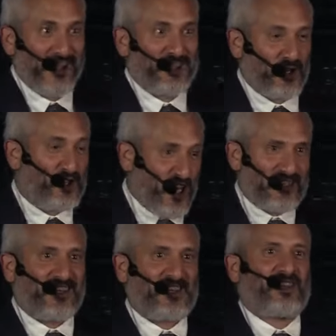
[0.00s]
So
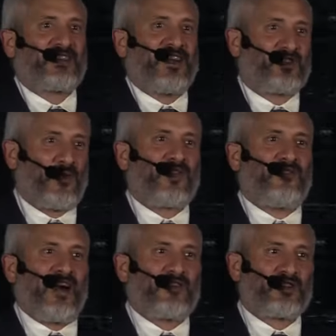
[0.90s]
just because she said
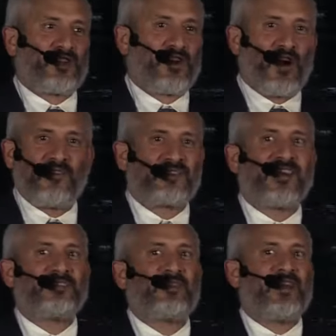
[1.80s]
25 years of good harvest
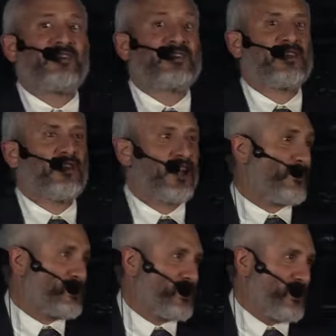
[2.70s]
doesn't mean every single
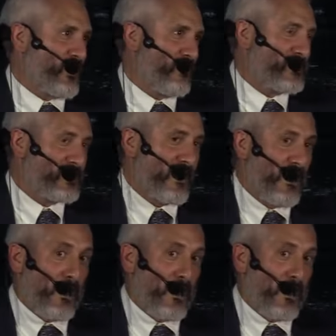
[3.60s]
year was a good harvest.